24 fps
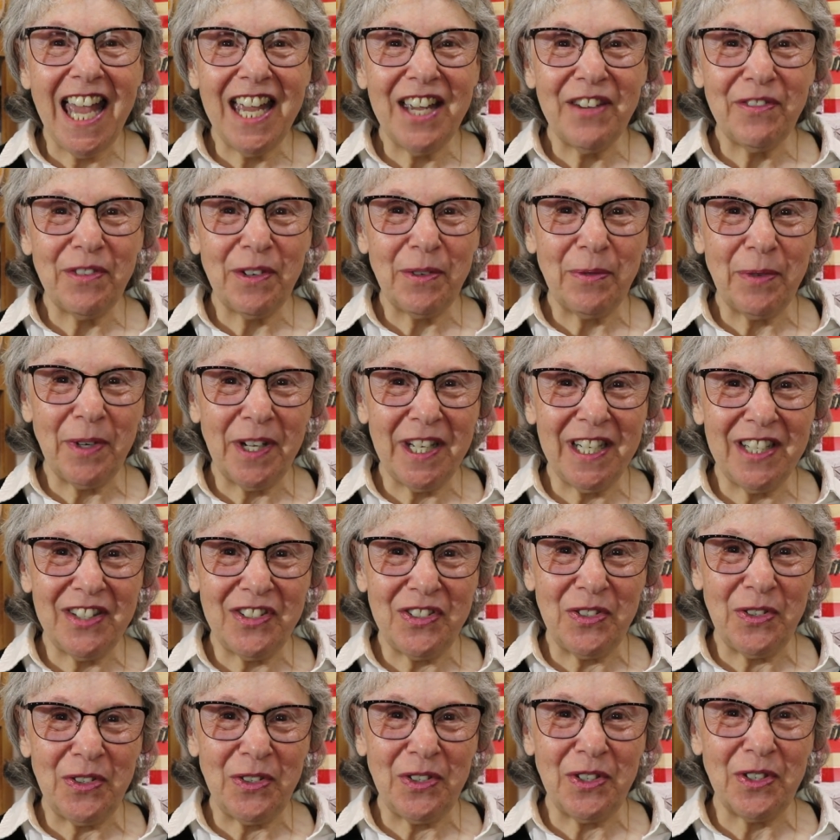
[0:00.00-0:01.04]
everyone,
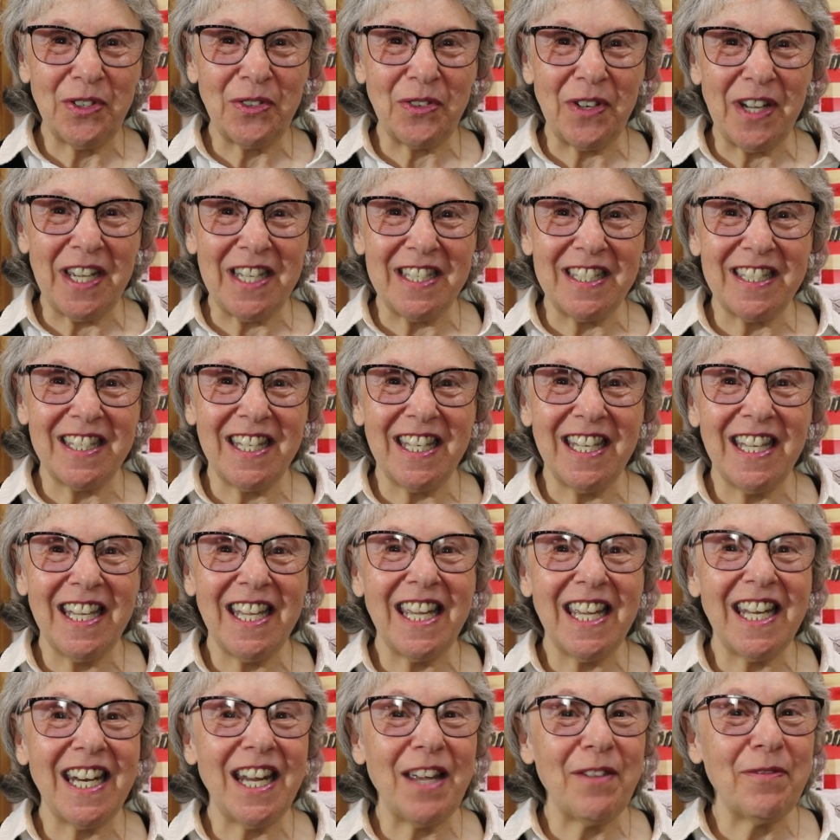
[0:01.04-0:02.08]
it's Nonna Grace,
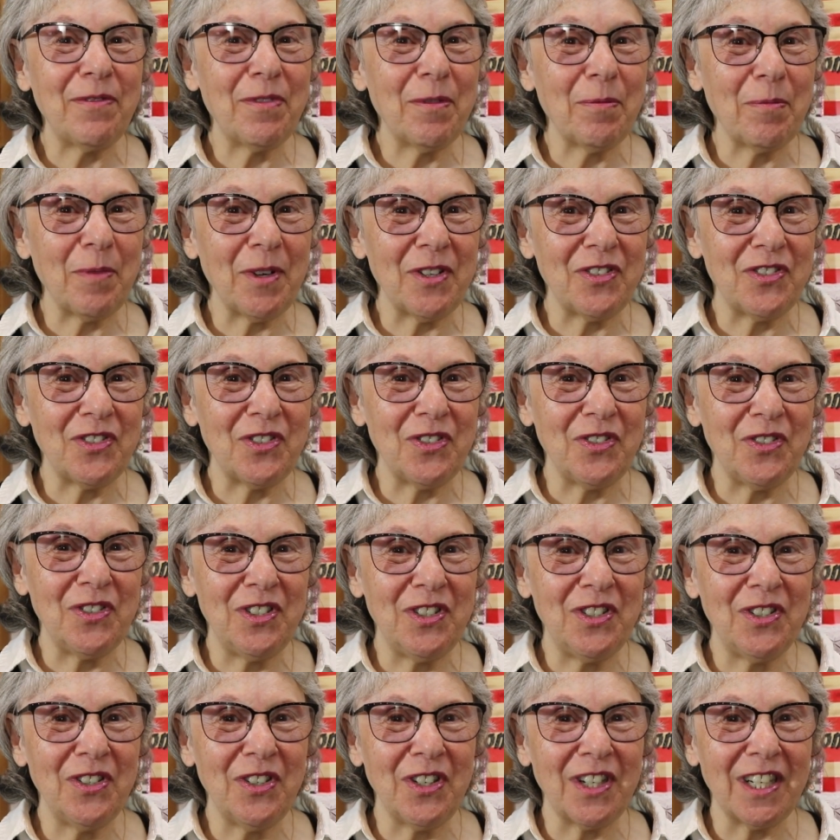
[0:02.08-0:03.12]
and I'm from Western New
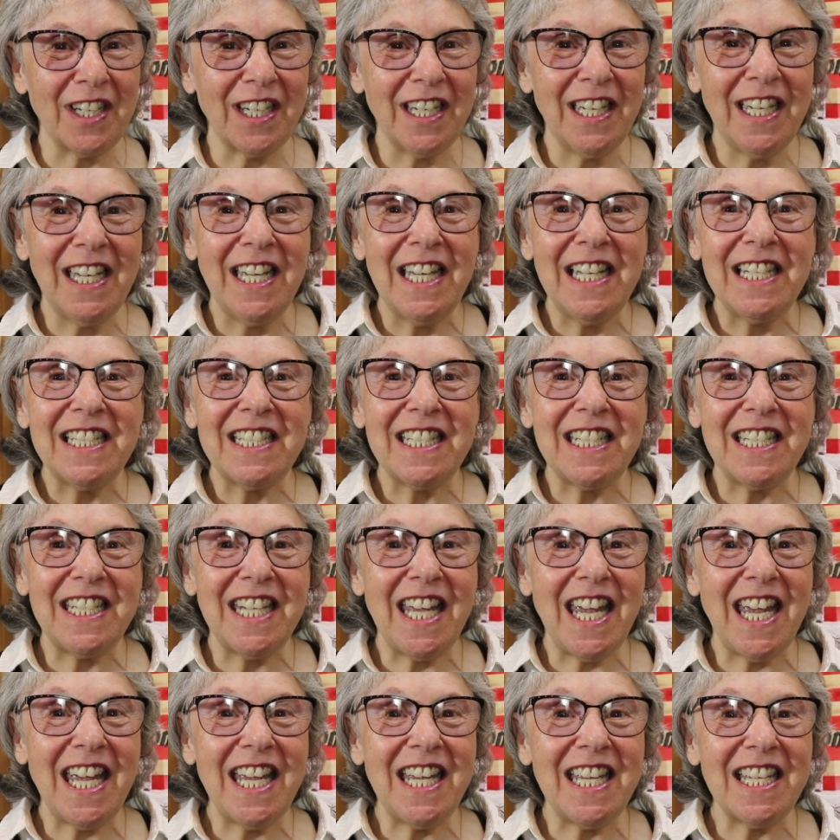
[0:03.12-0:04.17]
York.
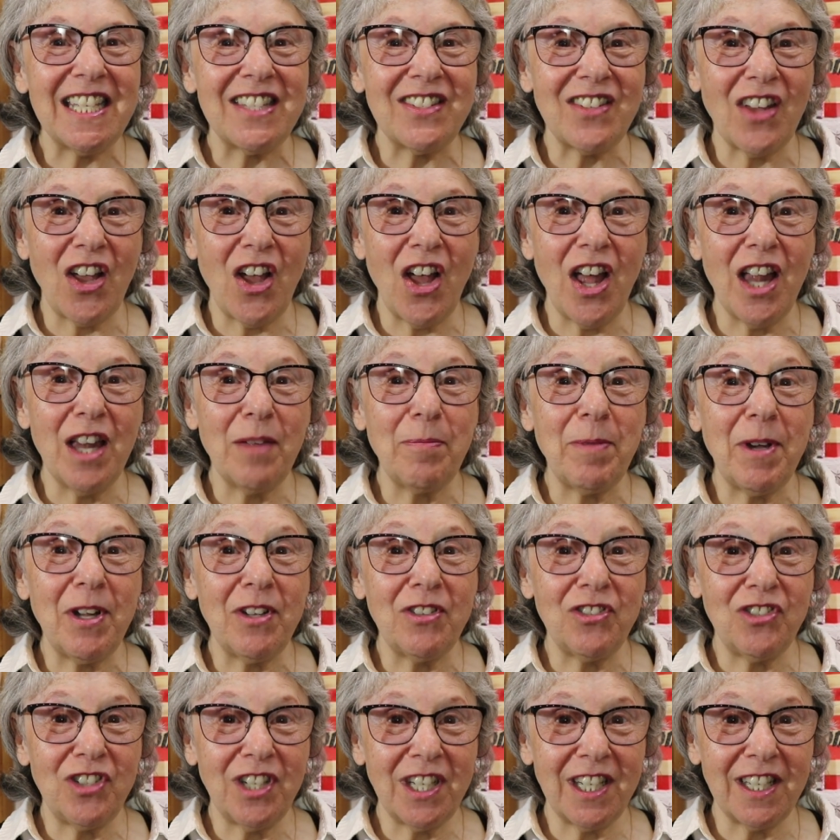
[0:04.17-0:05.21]
Today is all
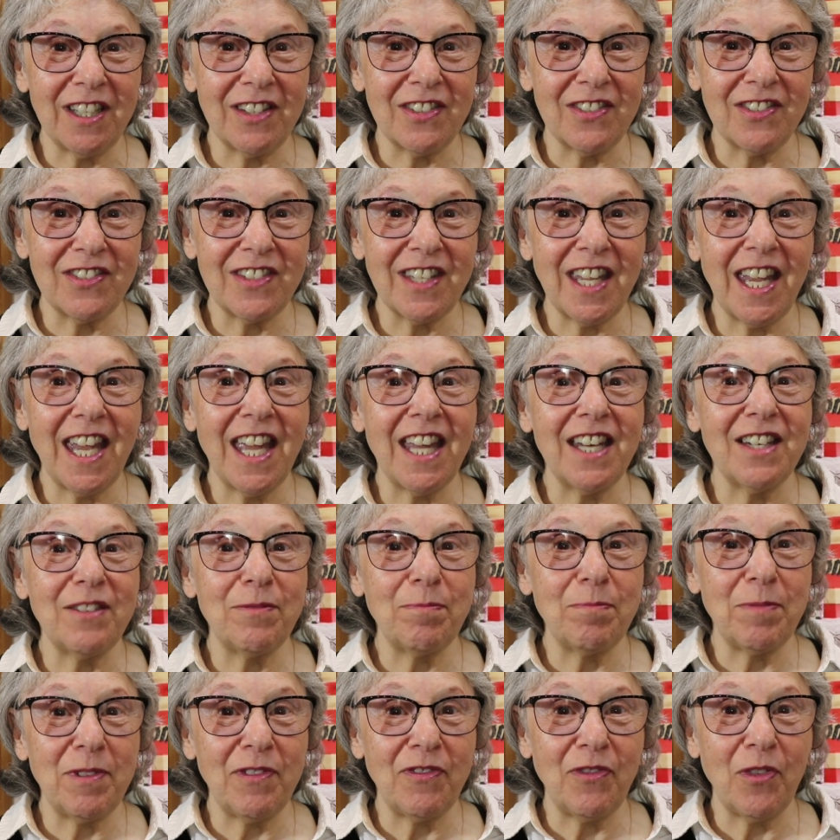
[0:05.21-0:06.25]
about chickens,
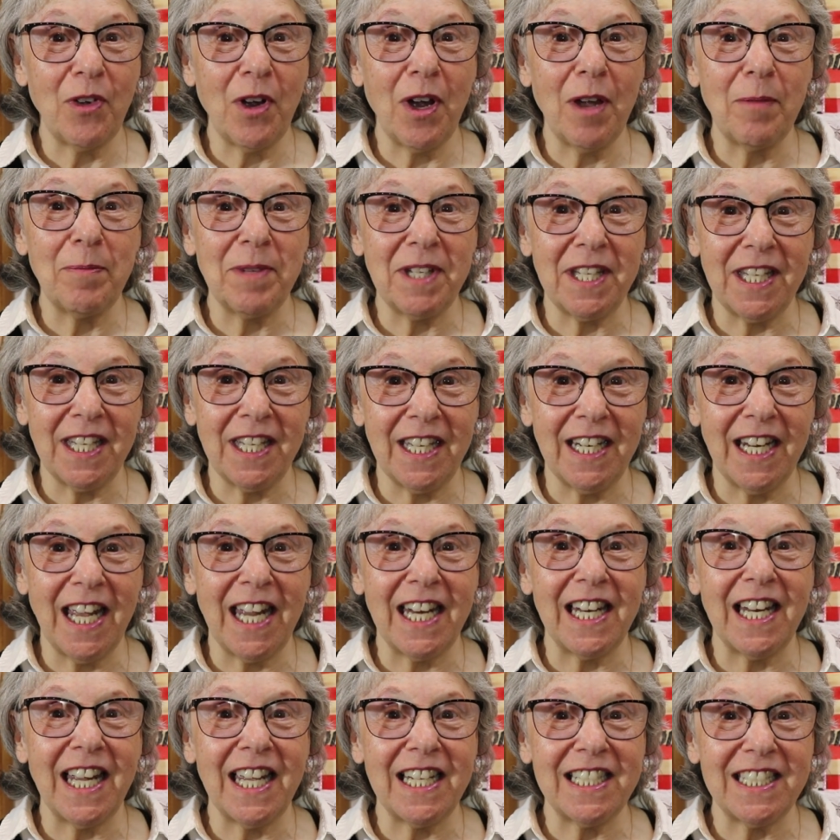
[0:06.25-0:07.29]
and before I begin,
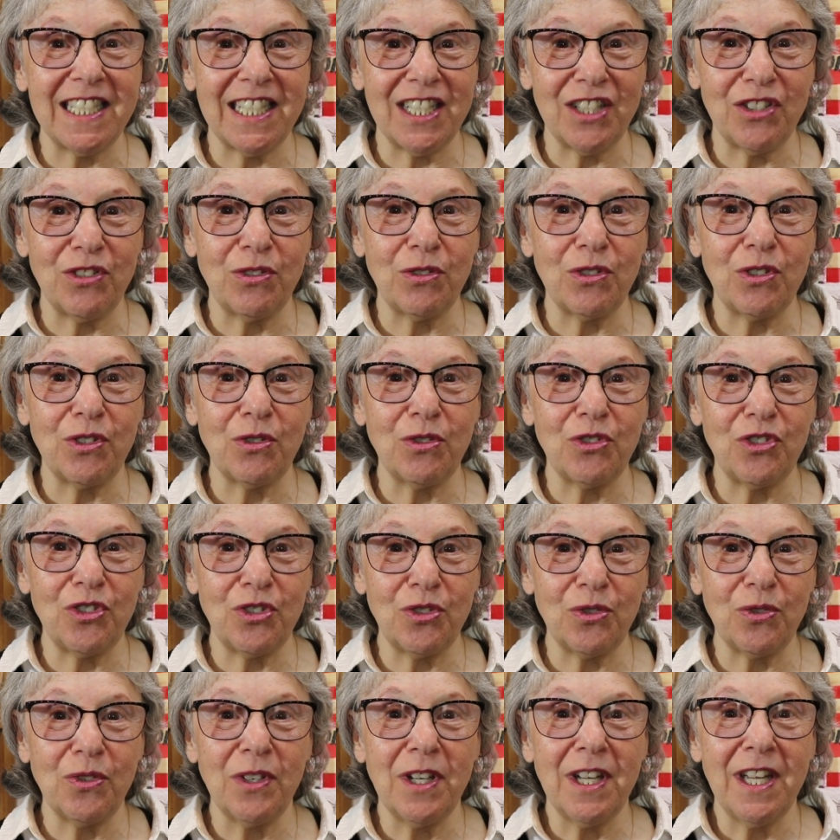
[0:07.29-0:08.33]
I'd like to introduce
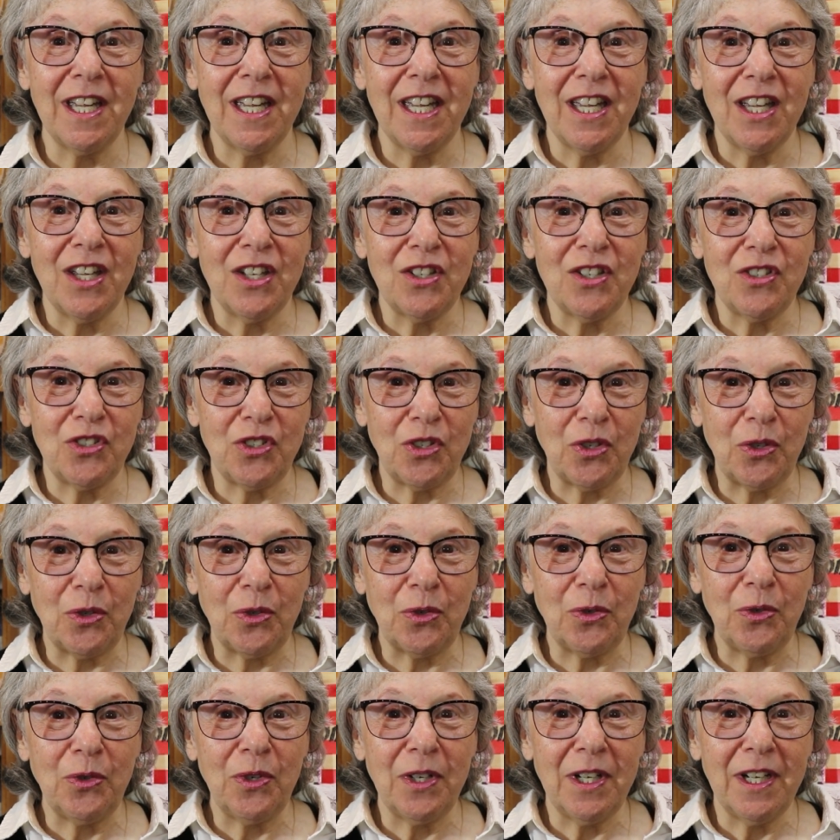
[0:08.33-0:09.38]
you
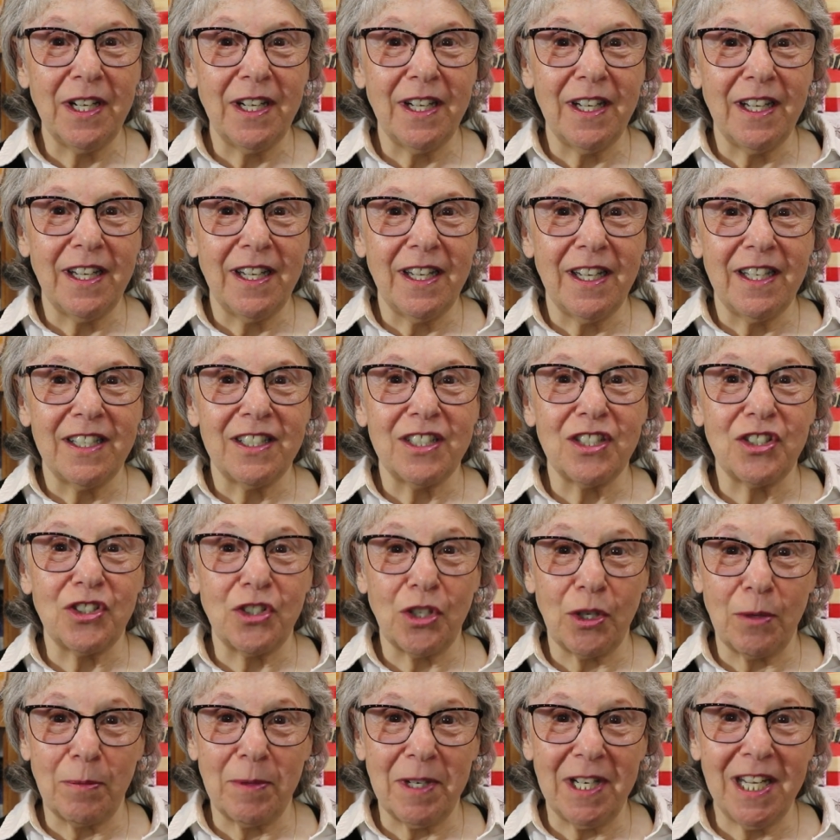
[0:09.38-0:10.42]
to
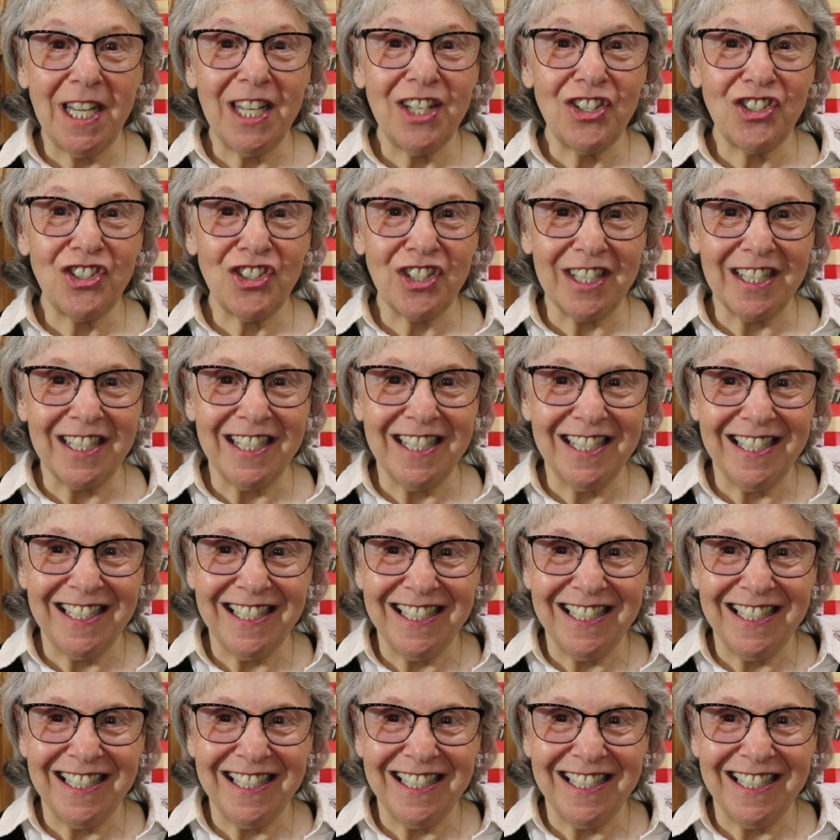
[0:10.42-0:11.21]
Determination.